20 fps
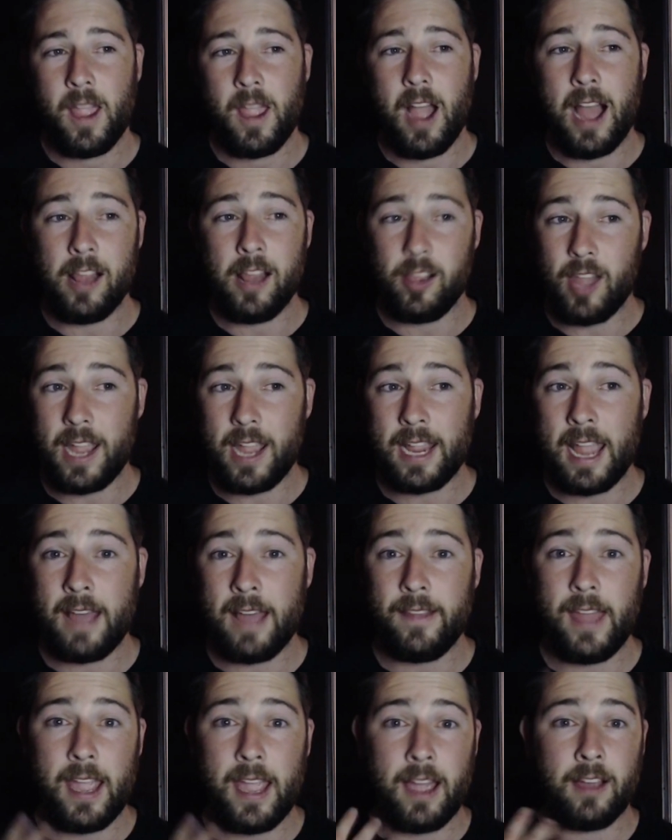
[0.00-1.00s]
I like how
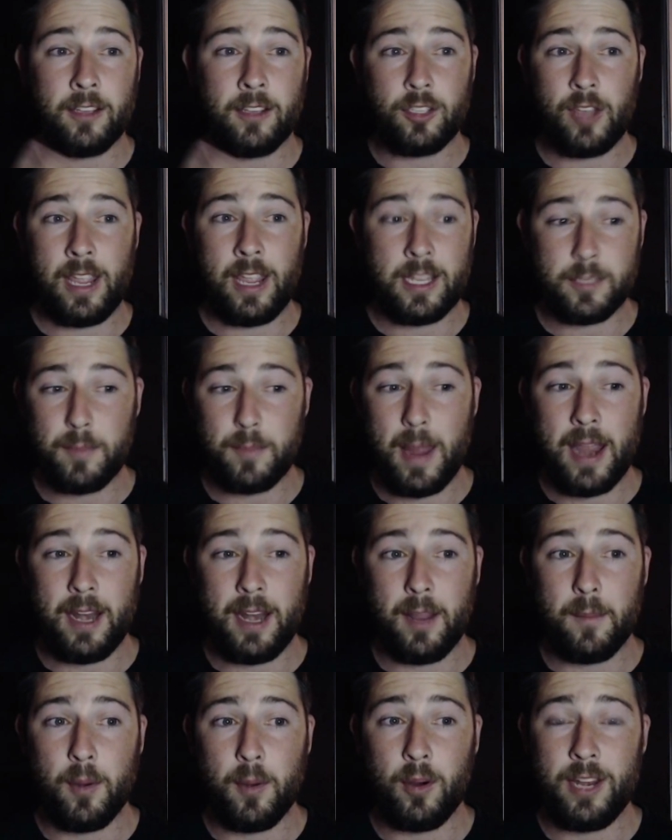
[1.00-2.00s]
they are expanding
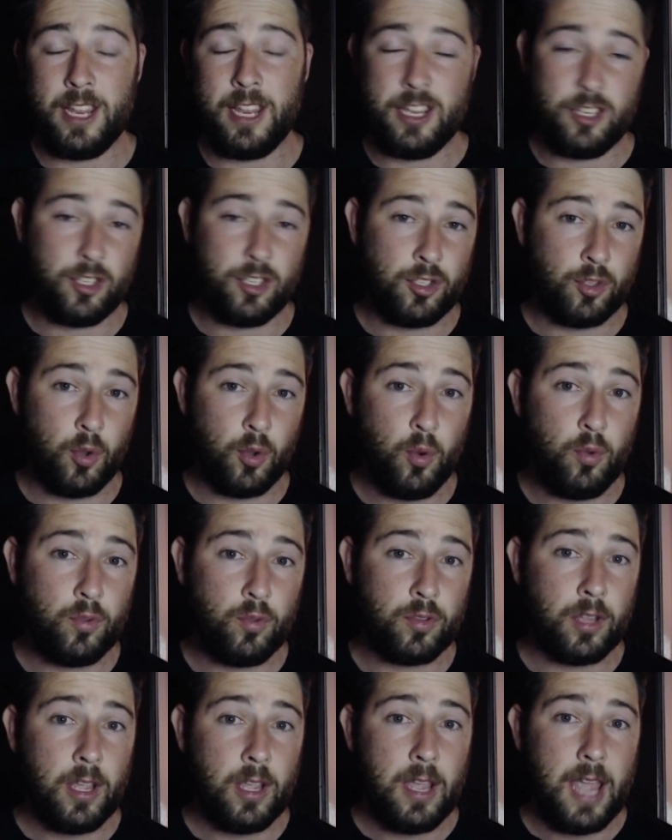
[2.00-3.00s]
upon his suit
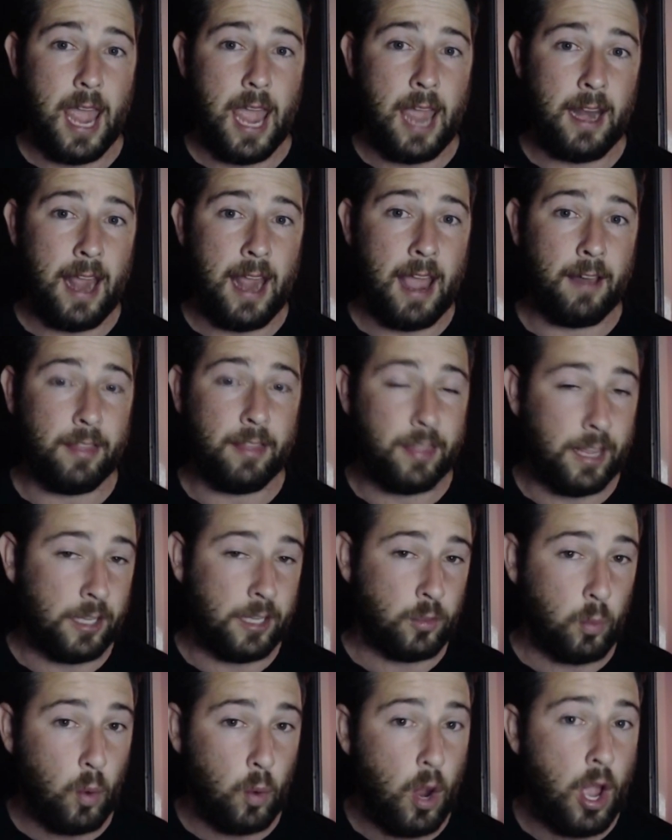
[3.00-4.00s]
and how
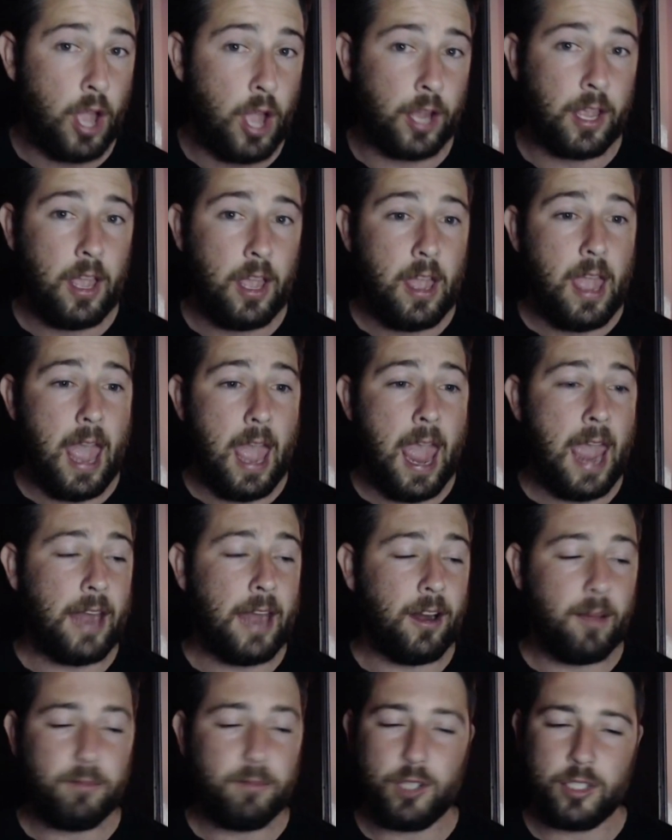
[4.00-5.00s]
things work. And
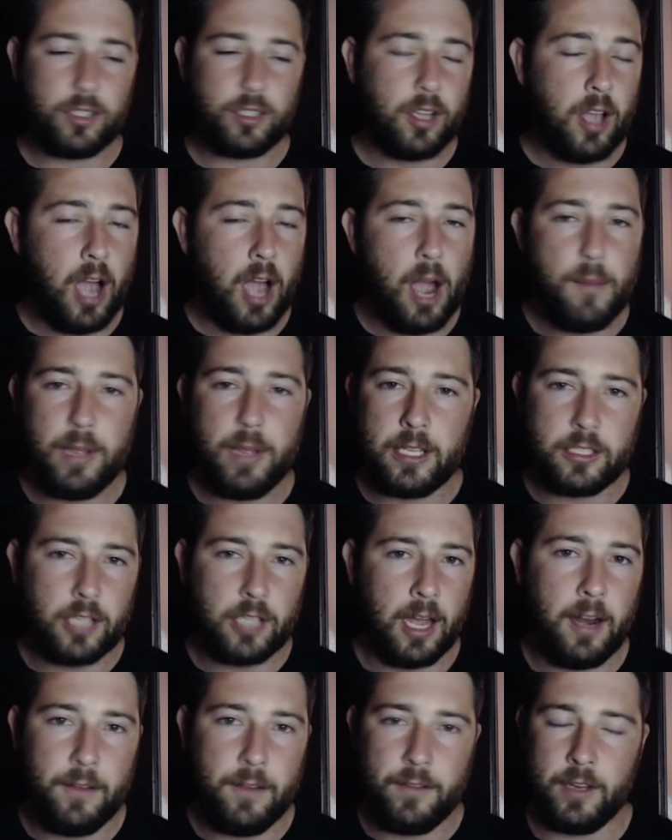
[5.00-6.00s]
I'm
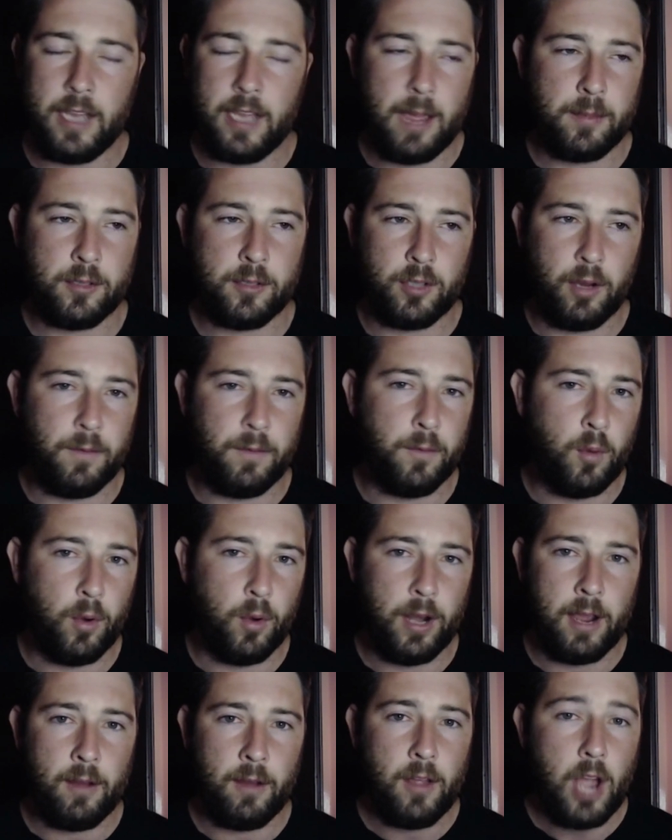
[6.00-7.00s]
excited for episode 4
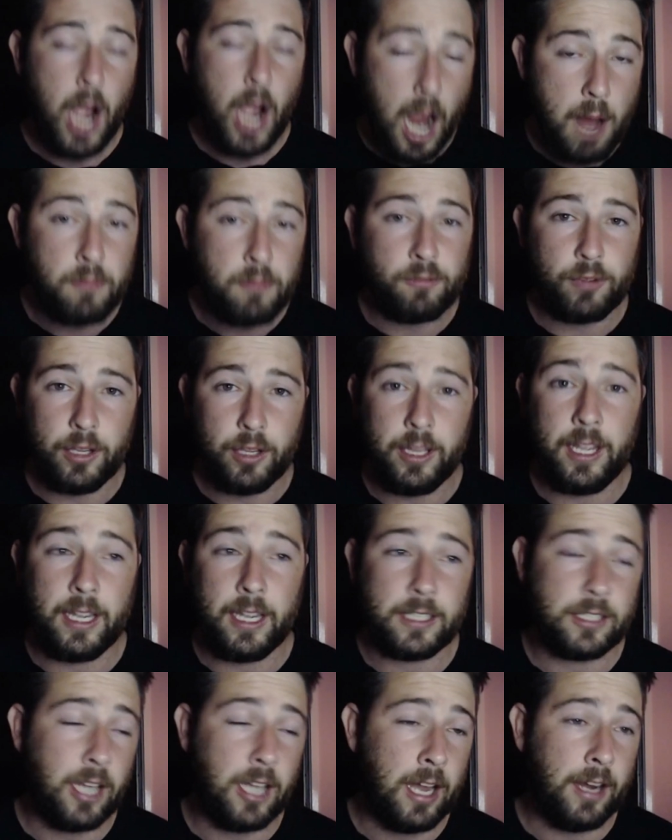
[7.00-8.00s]
now. I'm really
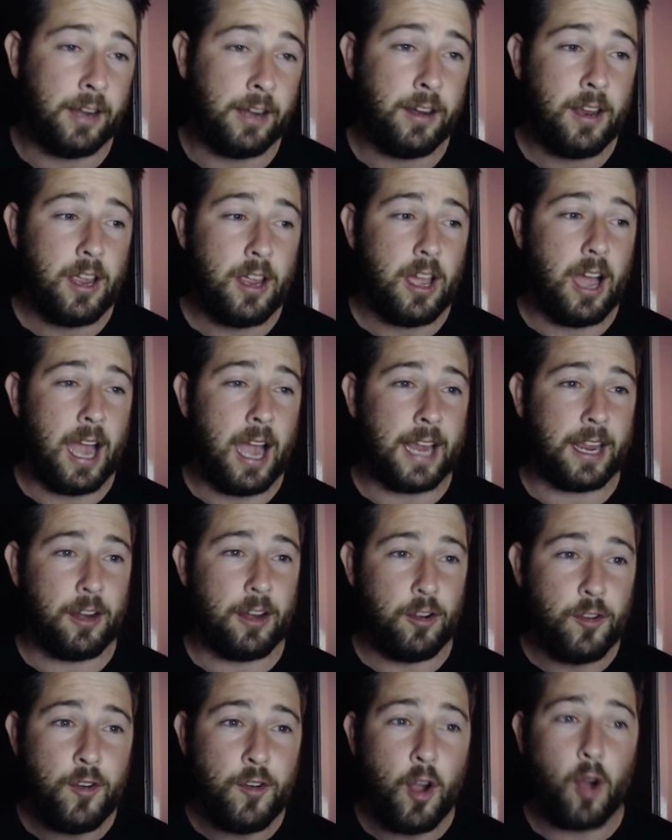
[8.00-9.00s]
excited. I
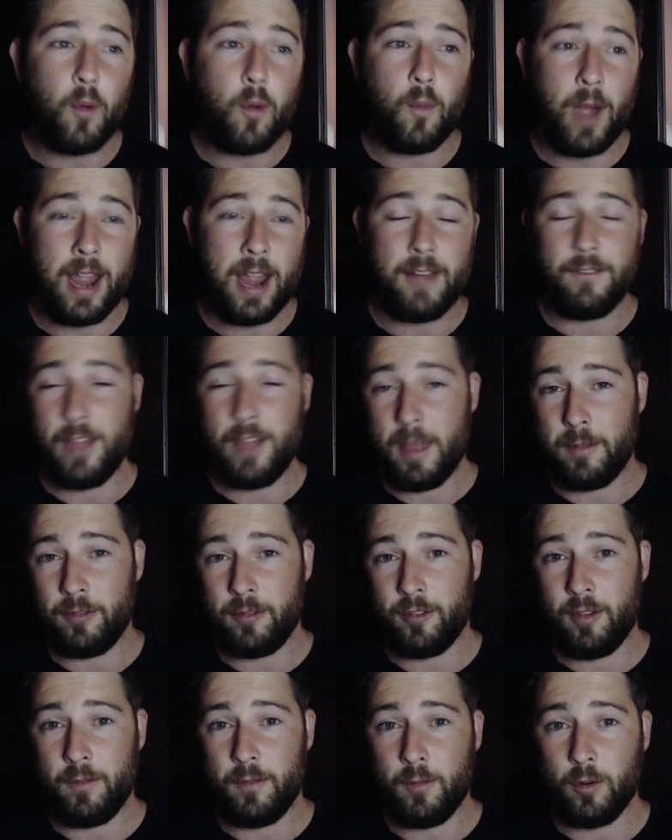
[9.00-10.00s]
cannot wait for
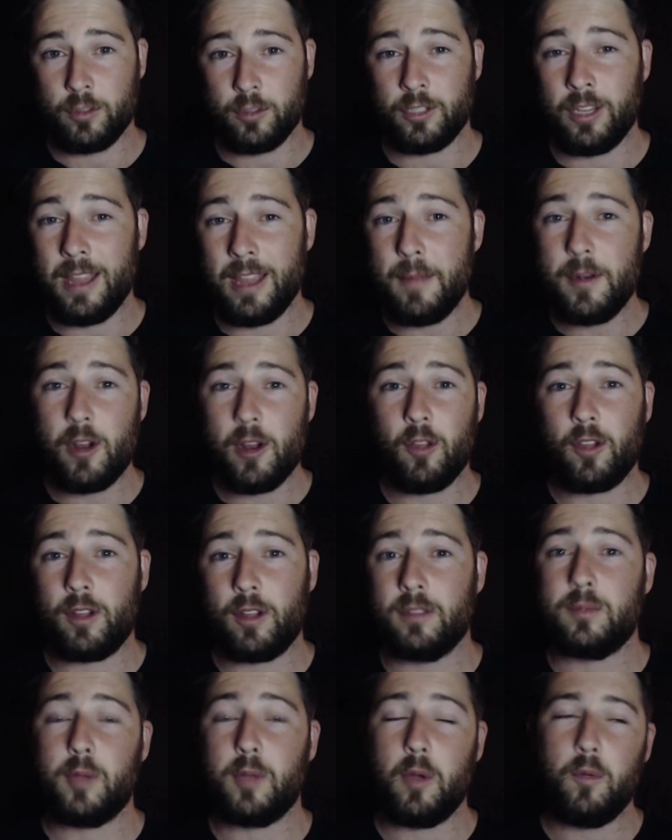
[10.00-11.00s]
episode 4. So let me know in the
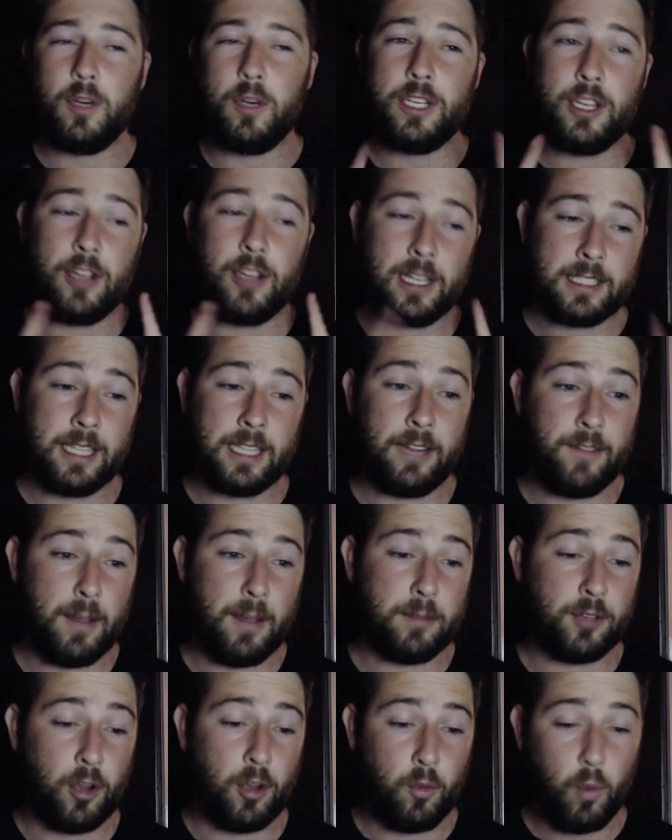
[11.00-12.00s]
comments below, what you guys think of
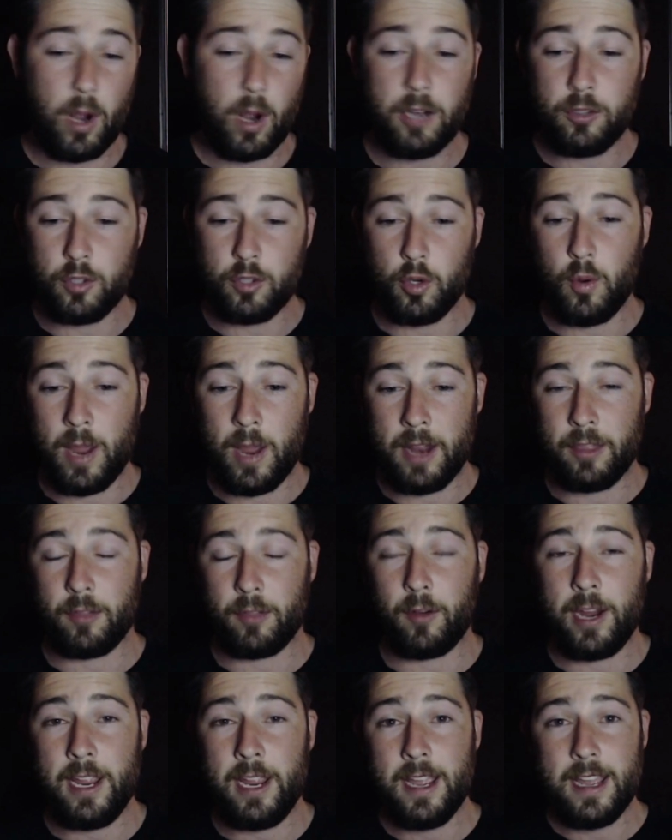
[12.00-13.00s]
episode 1, 2, and
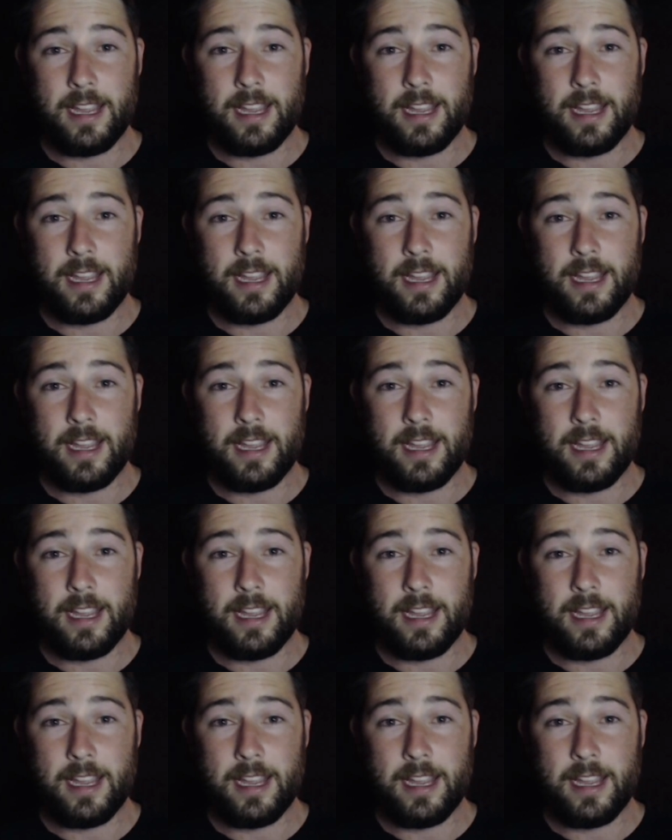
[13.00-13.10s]
3?